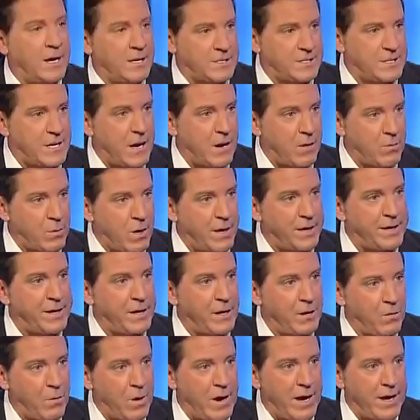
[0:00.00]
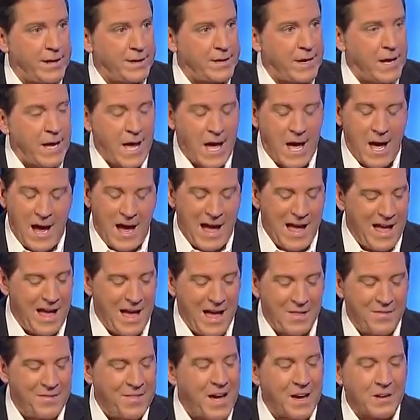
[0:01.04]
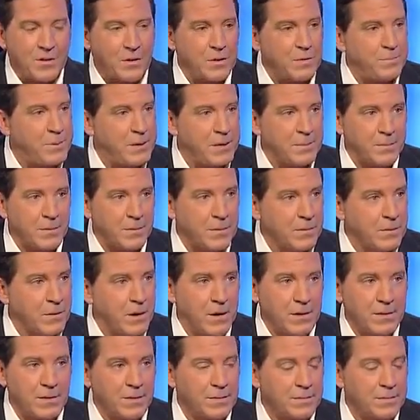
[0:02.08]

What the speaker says: that are running Iran, not good people, Geraldo.